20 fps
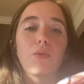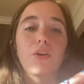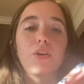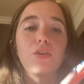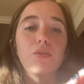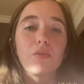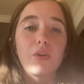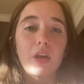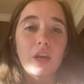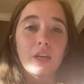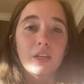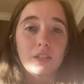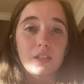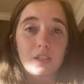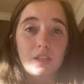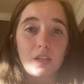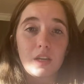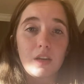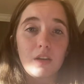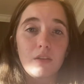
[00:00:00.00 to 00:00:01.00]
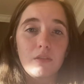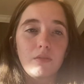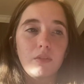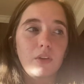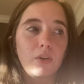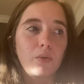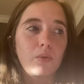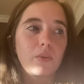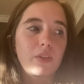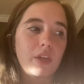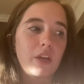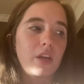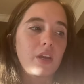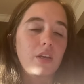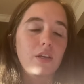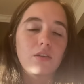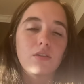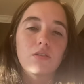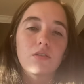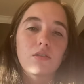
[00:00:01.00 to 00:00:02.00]
can't see little
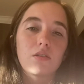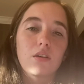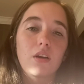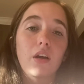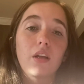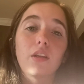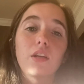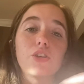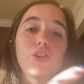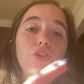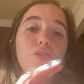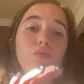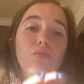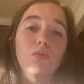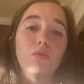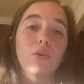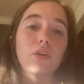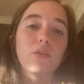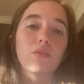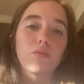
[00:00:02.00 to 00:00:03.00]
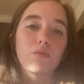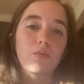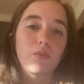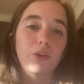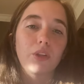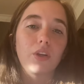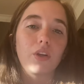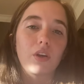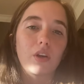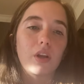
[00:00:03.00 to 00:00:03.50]
things unless you look really good